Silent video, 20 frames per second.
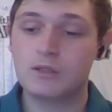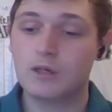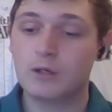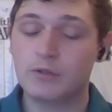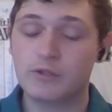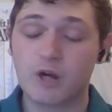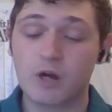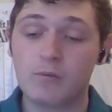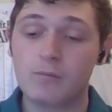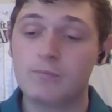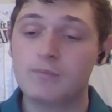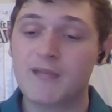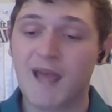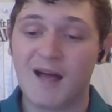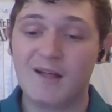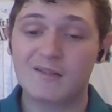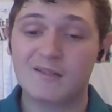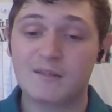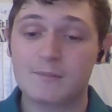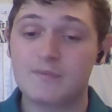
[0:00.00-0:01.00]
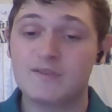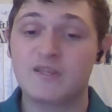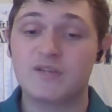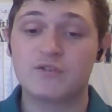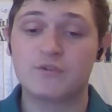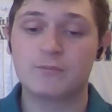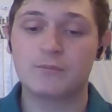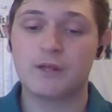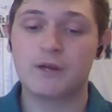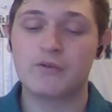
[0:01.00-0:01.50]
young, talented
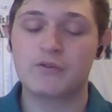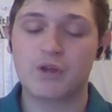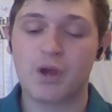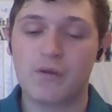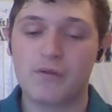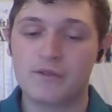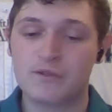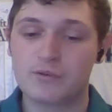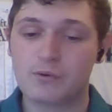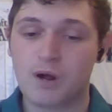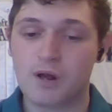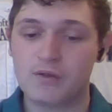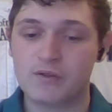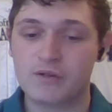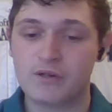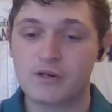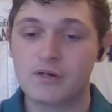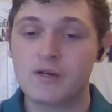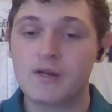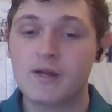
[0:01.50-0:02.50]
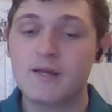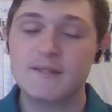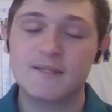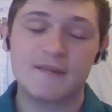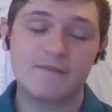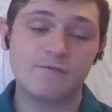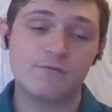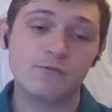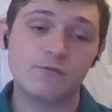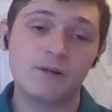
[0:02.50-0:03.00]
position players on this roster.
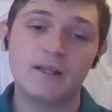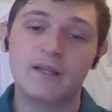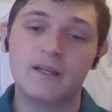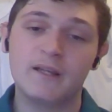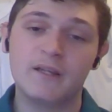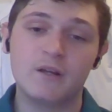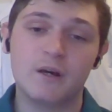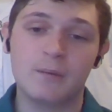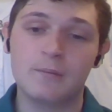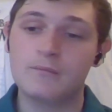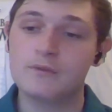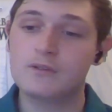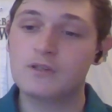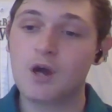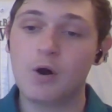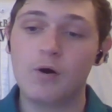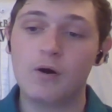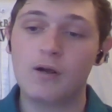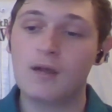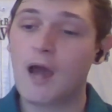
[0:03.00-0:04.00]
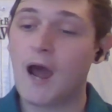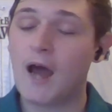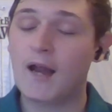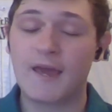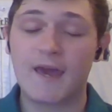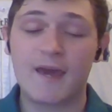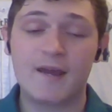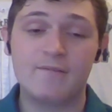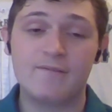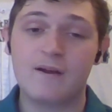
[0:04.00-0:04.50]
They've really gone
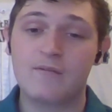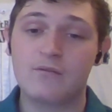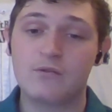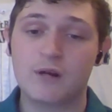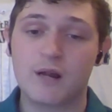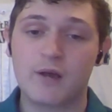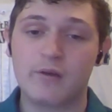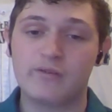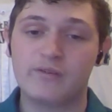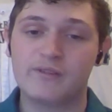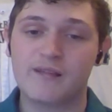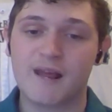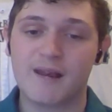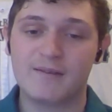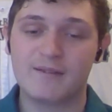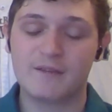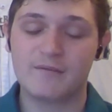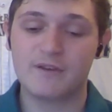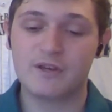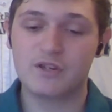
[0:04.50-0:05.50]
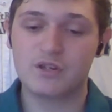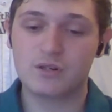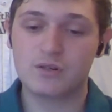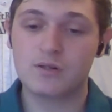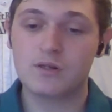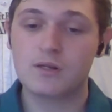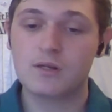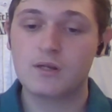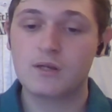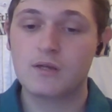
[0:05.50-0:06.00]
ahead of everyone else in that division.
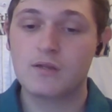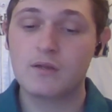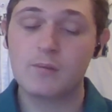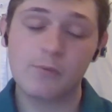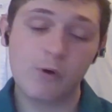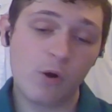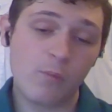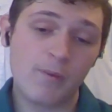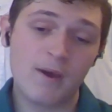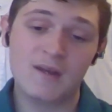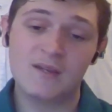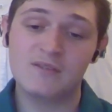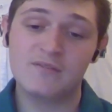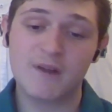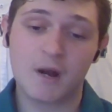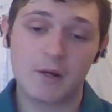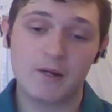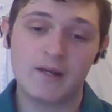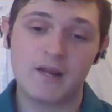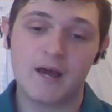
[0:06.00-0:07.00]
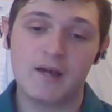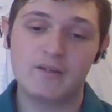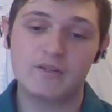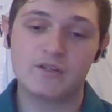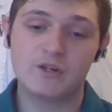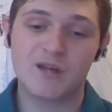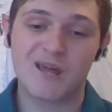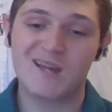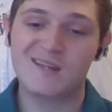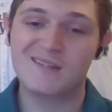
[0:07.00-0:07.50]
The bullpen is very nice.
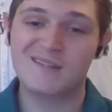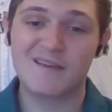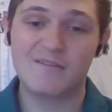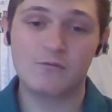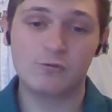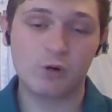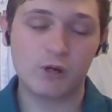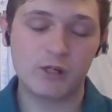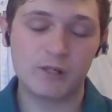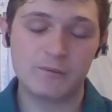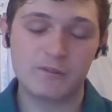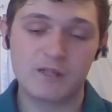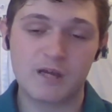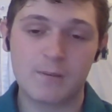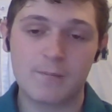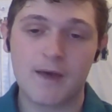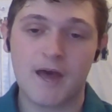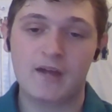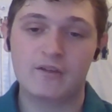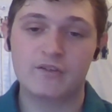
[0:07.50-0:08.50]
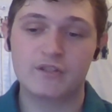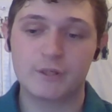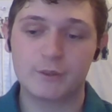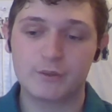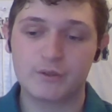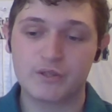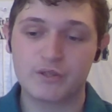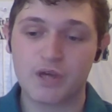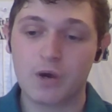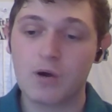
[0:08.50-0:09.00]
You're getting Devin Williams to come back
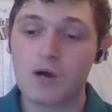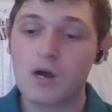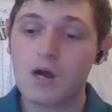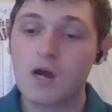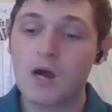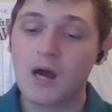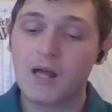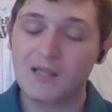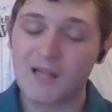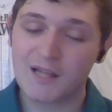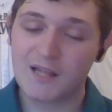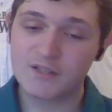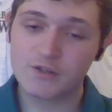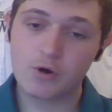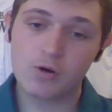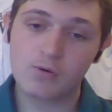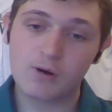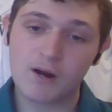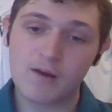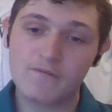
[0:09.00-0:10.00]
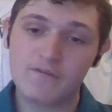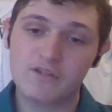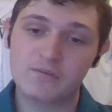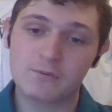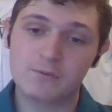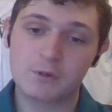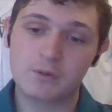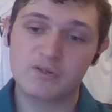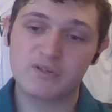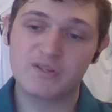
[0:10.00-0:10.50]
soon. So a lot's going right for this
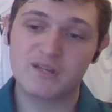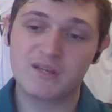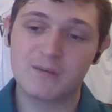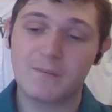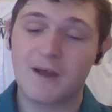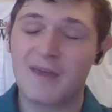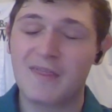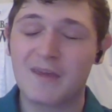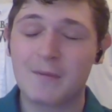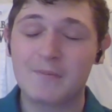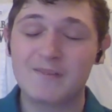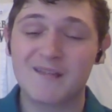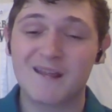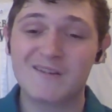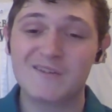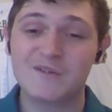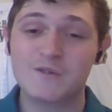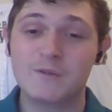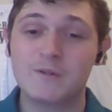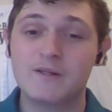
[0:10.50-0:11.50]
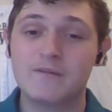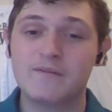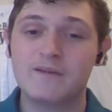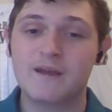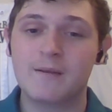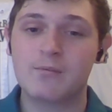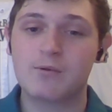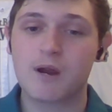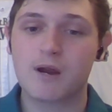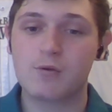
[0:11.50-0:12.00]
Brewers team. I think potentially you could even
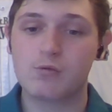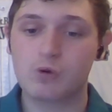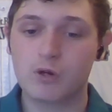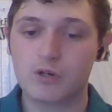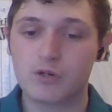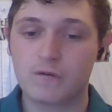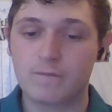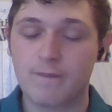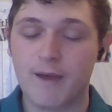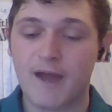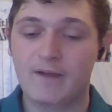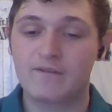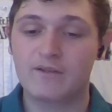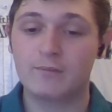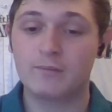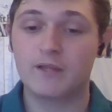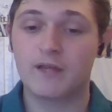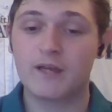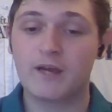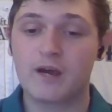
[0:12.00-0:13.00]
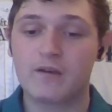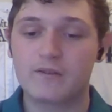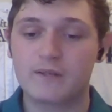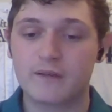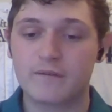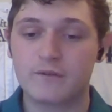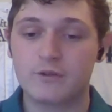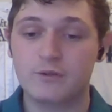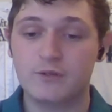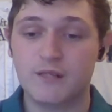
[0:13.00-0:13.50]
get Brandon Woodruff back for the playoffs
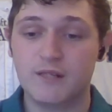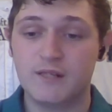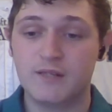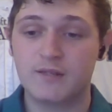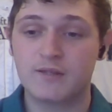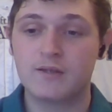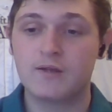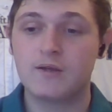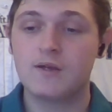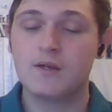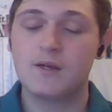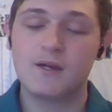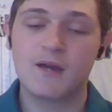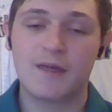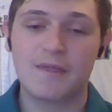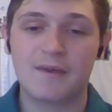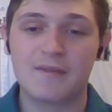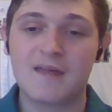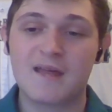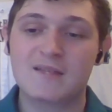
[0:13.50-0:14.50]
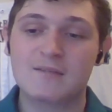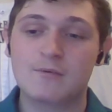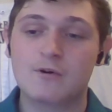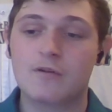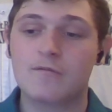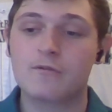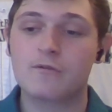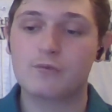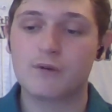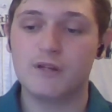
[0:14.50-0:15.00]
if you needed. I think that's more
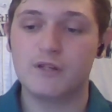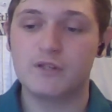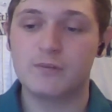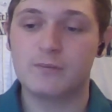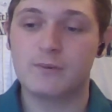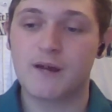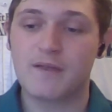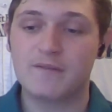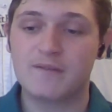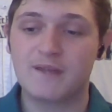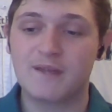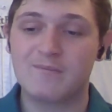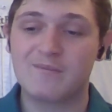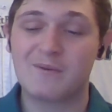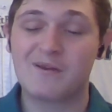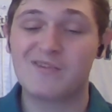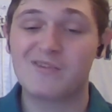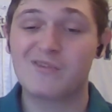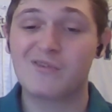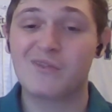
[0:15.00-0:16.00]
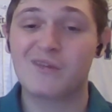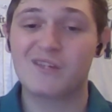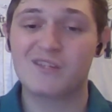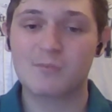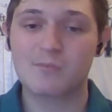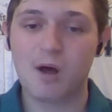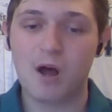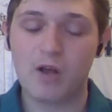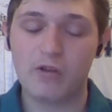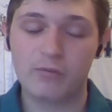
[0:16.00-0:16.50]
of a reach, but at the same time, I still think
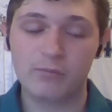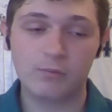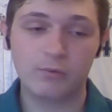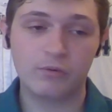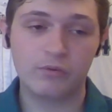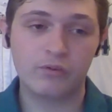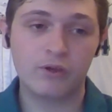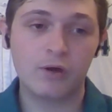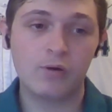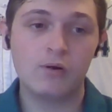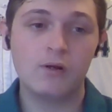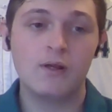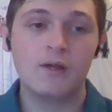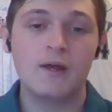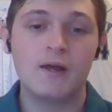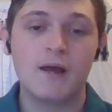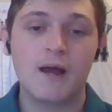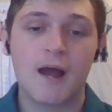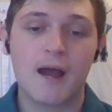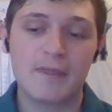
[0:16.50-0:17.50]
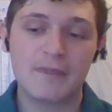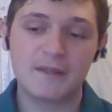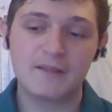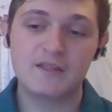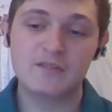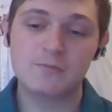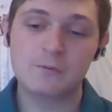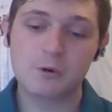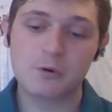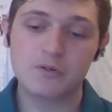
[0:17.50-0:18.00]
it's possible. So I think
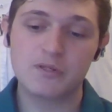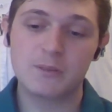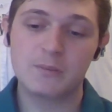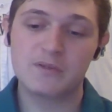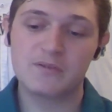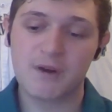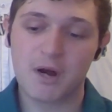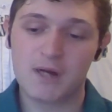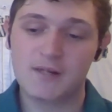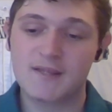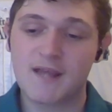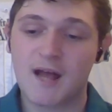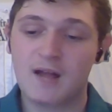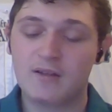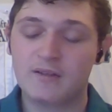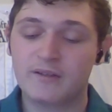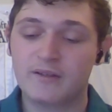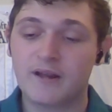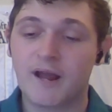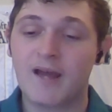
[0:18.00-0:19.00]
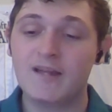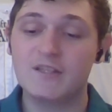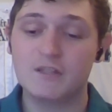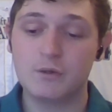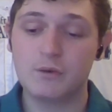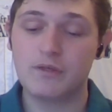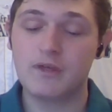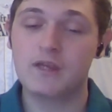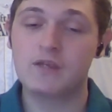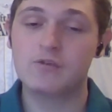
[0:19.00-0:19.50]
this Brewers team is very talented. I
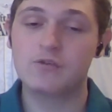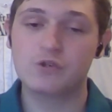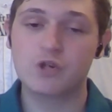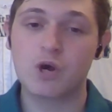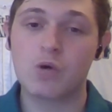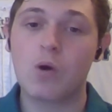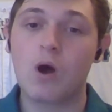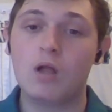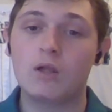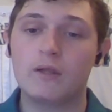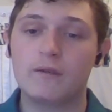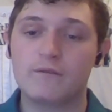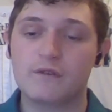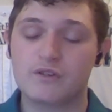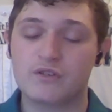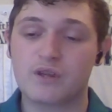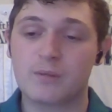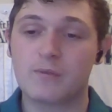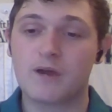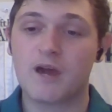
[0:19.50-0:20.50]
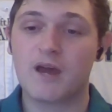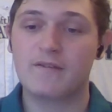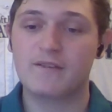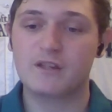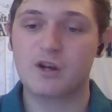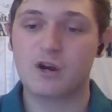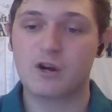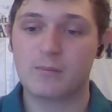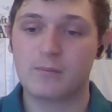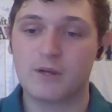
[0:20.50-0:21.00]
do think you should go all in for some kind of
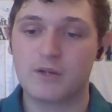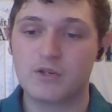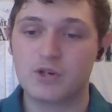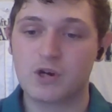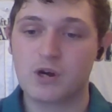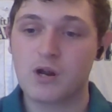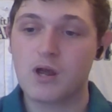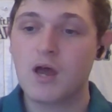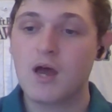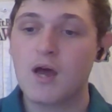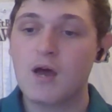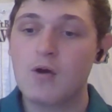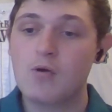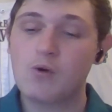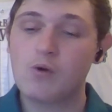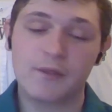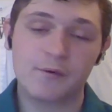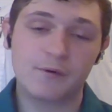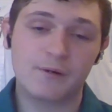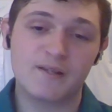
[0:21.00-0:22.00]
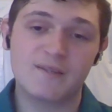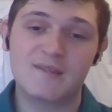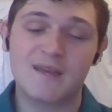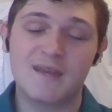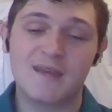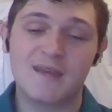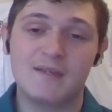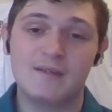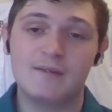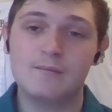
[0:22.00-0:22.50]
starting pitcher, whether it's
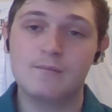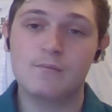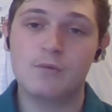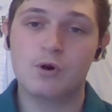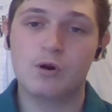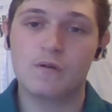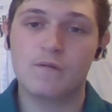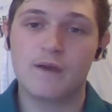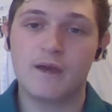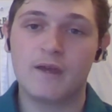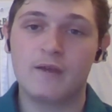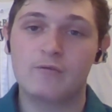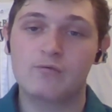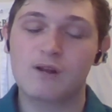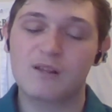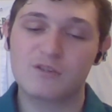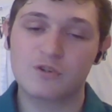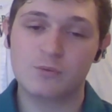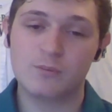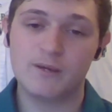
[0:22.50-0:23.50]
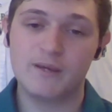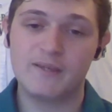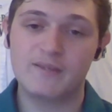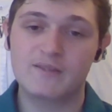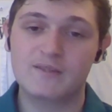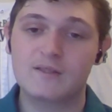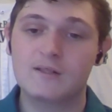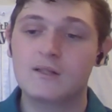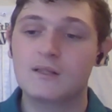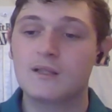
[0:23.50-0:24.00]
more of a rental
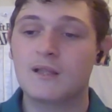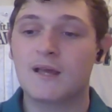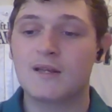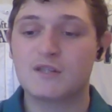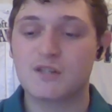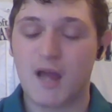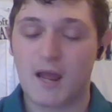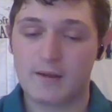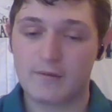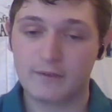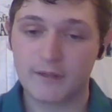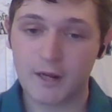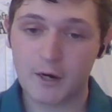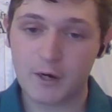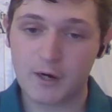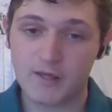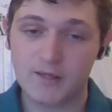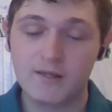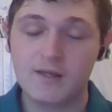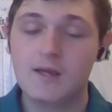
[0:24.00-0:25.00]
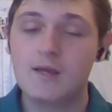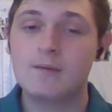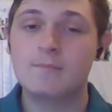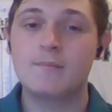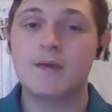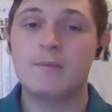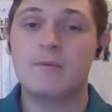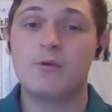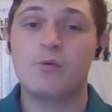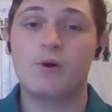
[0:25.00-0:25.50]
piece like Jack Flaherty,
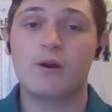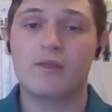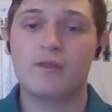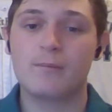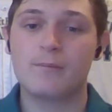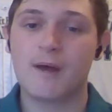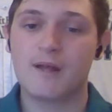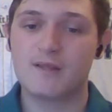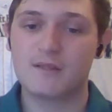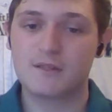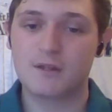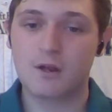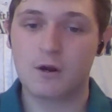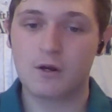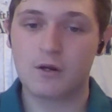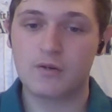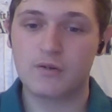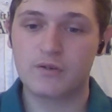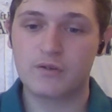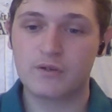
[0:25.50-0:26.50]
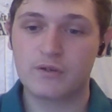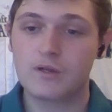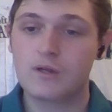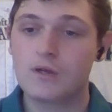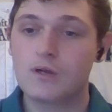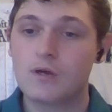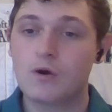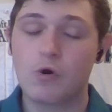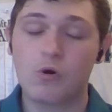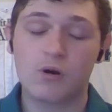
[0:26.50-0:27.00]
maybe one of the Mets starters,
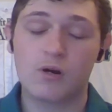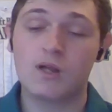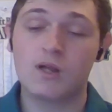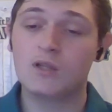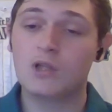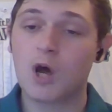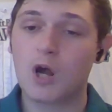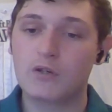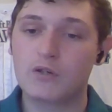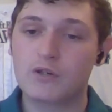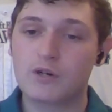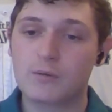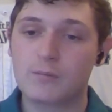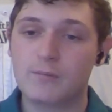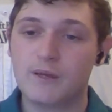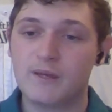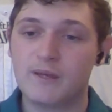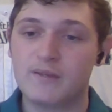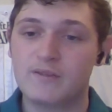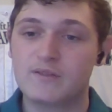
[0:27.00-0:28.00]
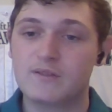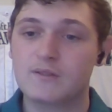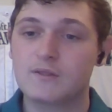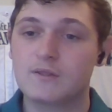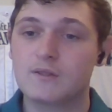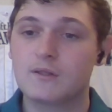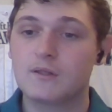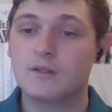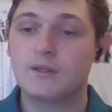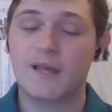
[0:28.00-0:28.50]
or a long-term piece
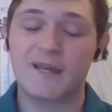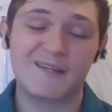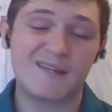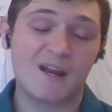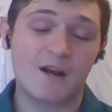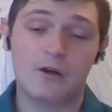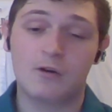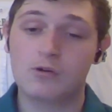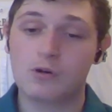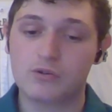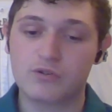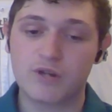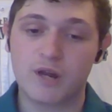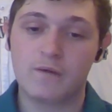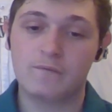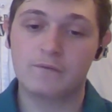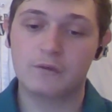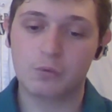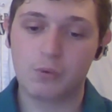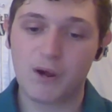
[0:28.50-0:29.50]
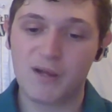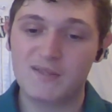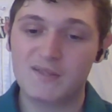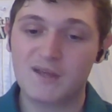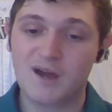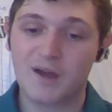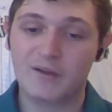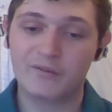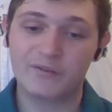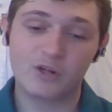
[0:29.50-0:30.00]
like Garrett Crochet from the White
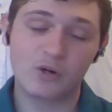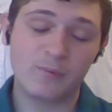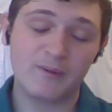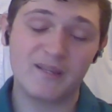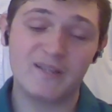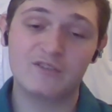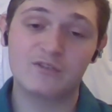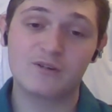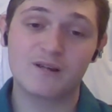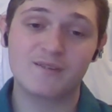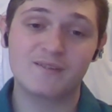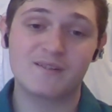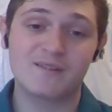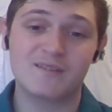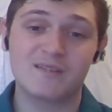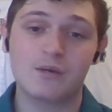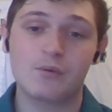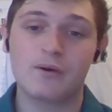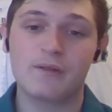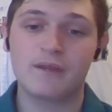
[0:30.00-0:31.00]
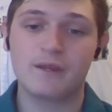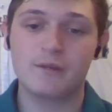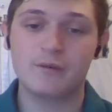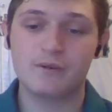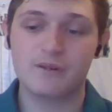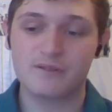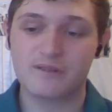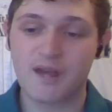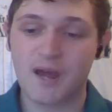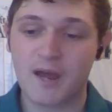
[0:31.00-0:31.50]
Sox. It'll be interesting to see what they do
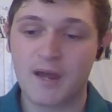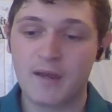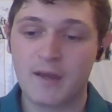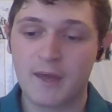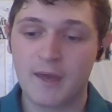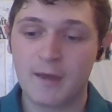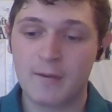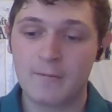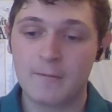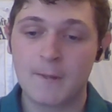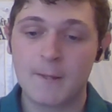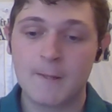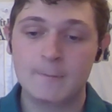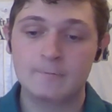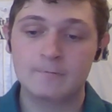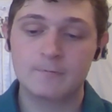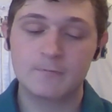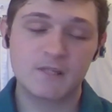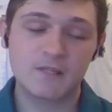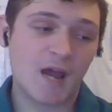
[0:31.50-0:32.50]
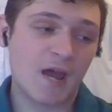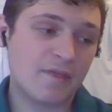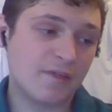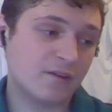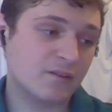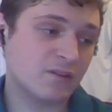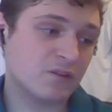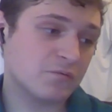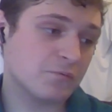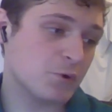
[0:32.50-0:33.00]
decide. And yeah, I
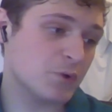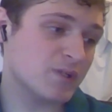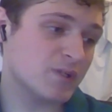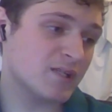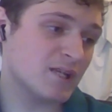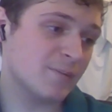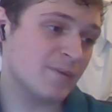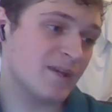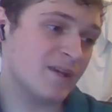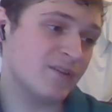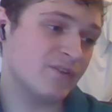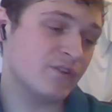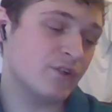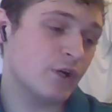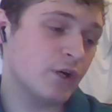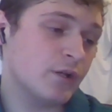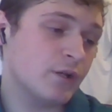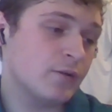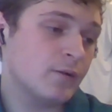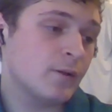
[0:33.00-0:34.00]
think this Brewers team is good,